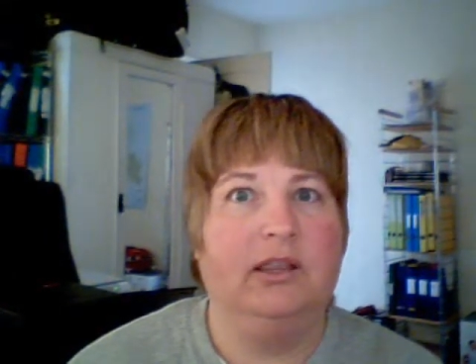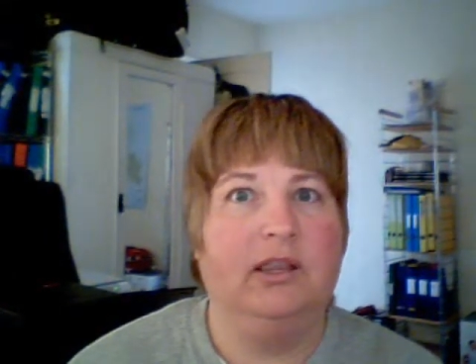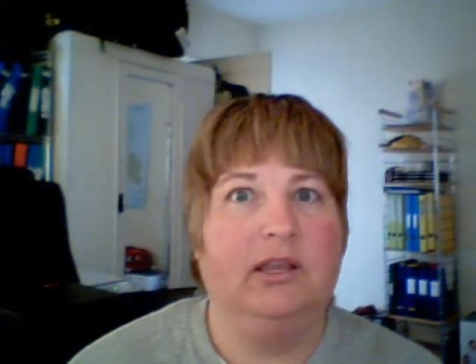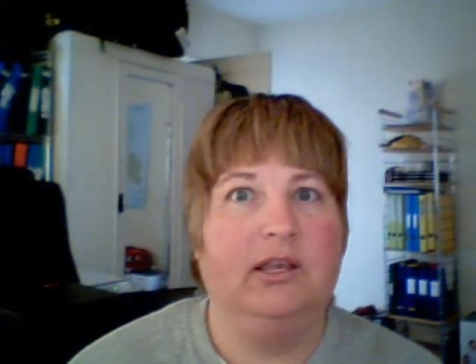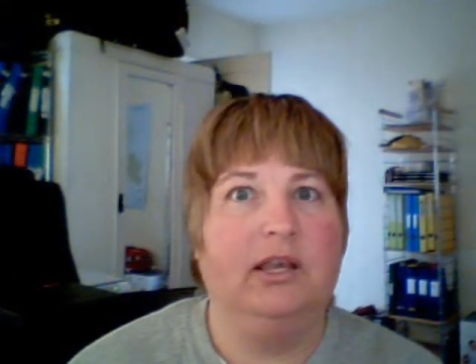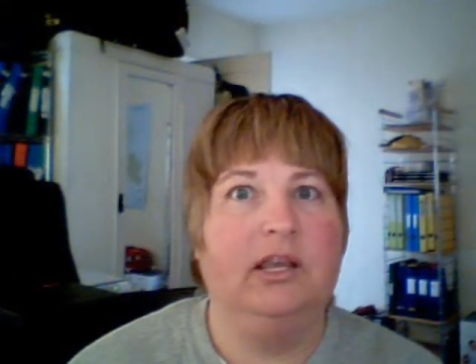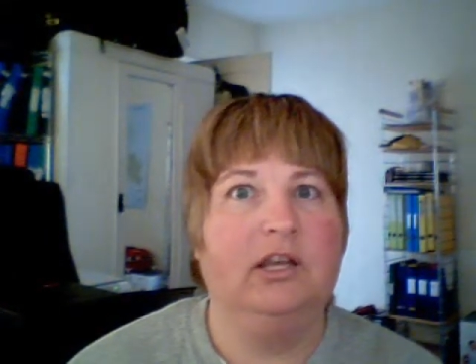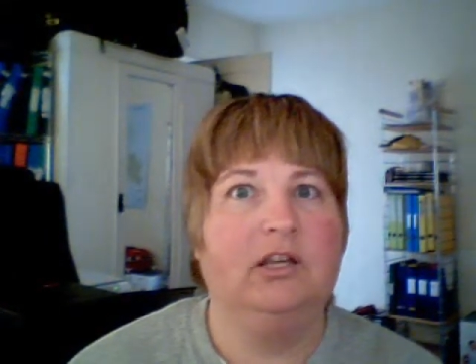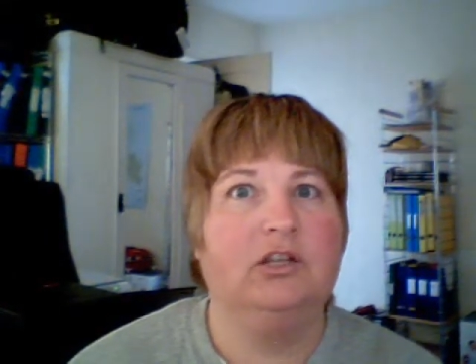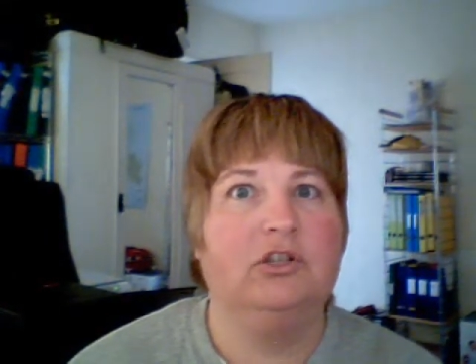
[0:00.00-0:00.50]
the
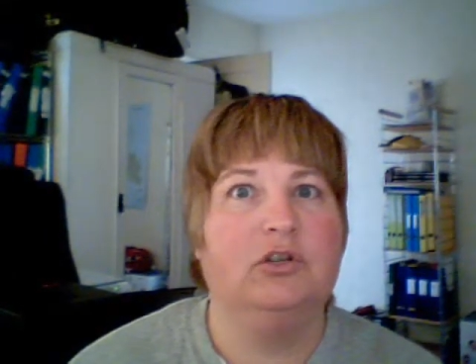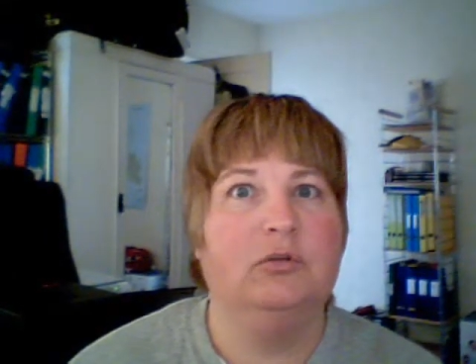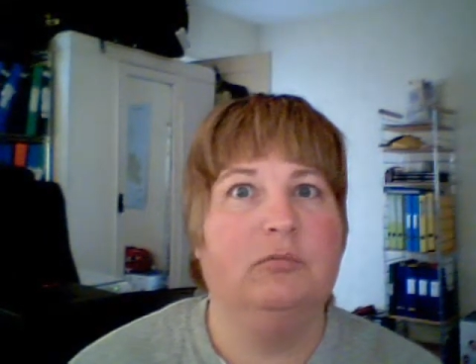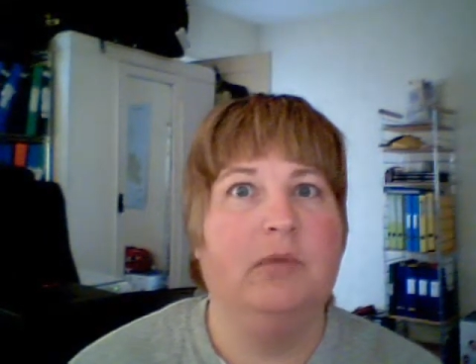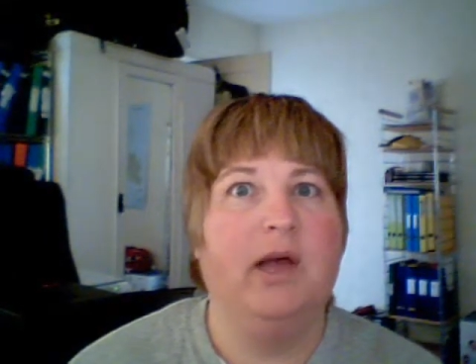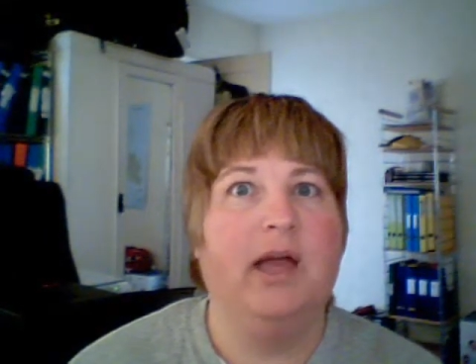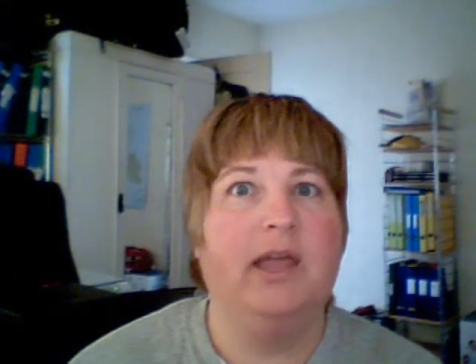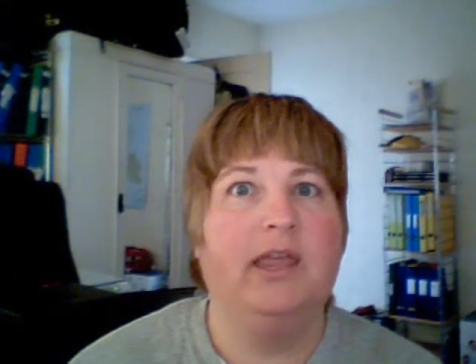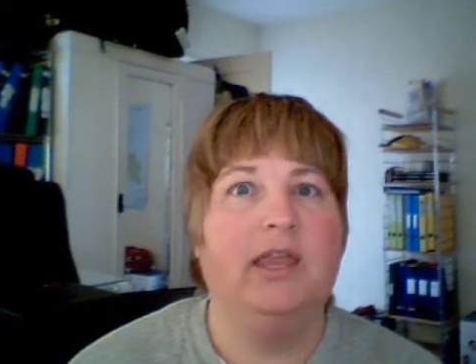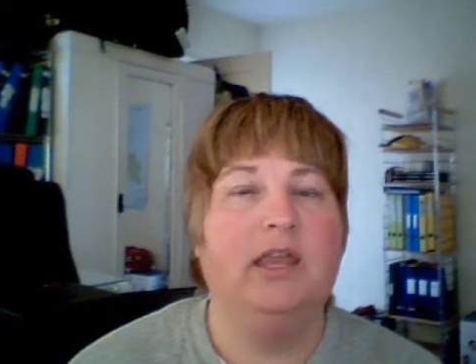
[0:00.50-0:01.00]
link to
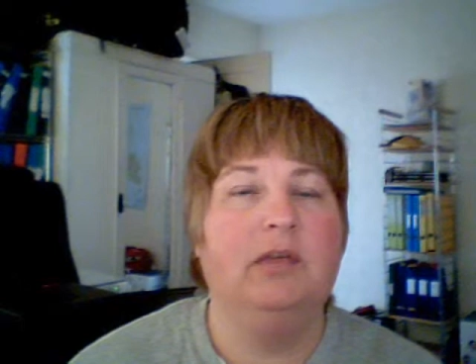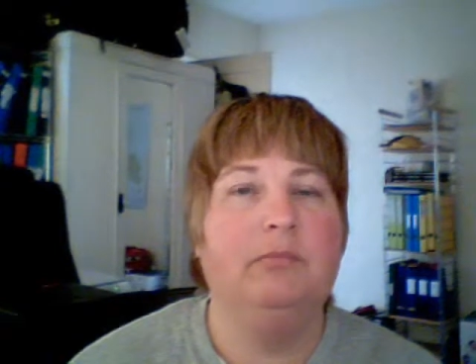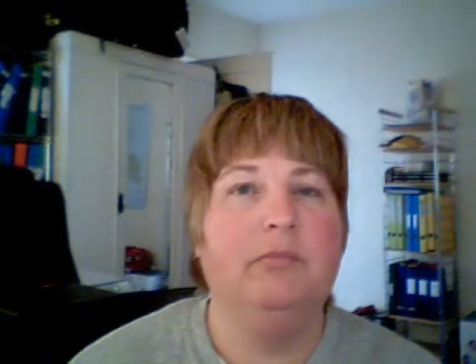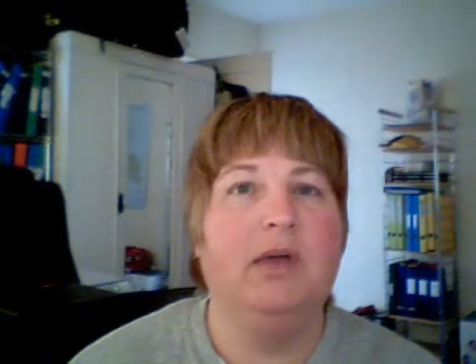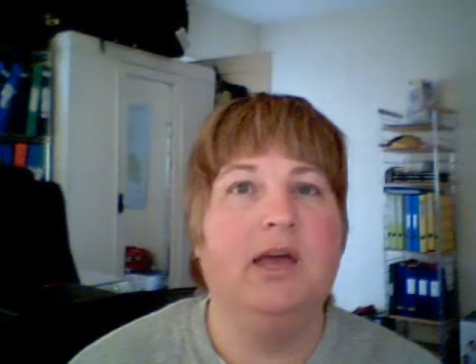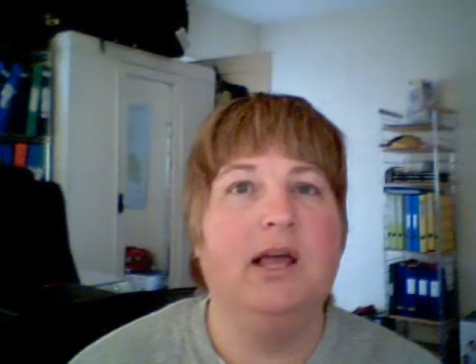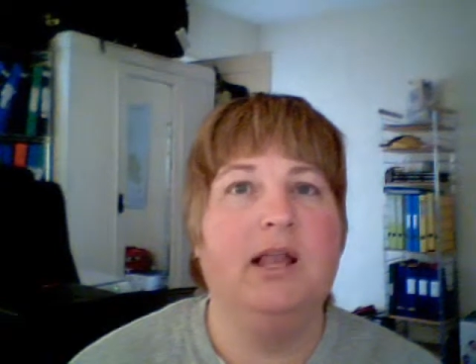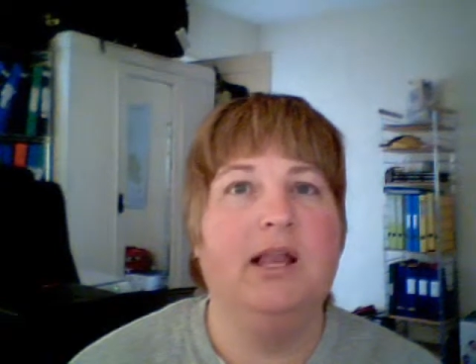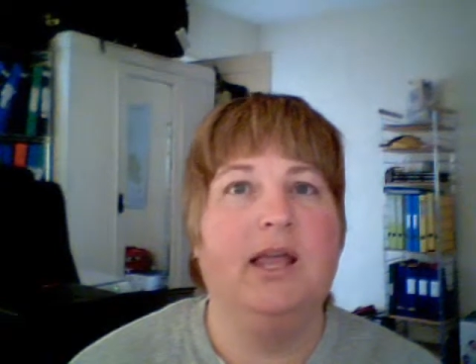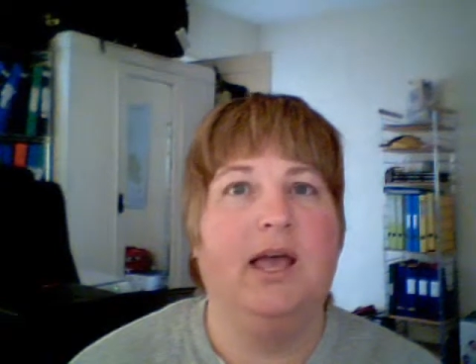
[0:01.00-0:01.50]
my
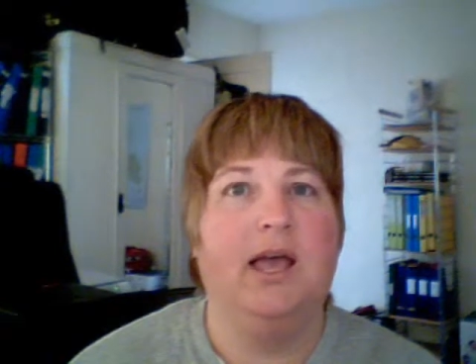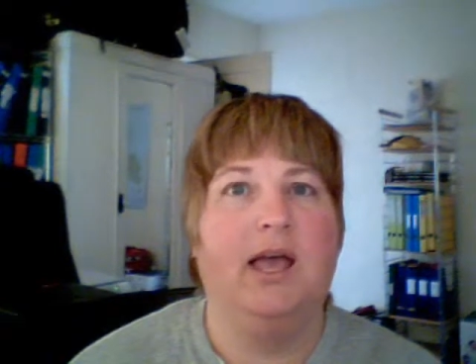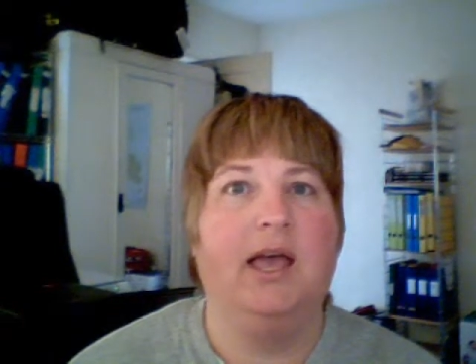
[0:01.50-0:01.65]
email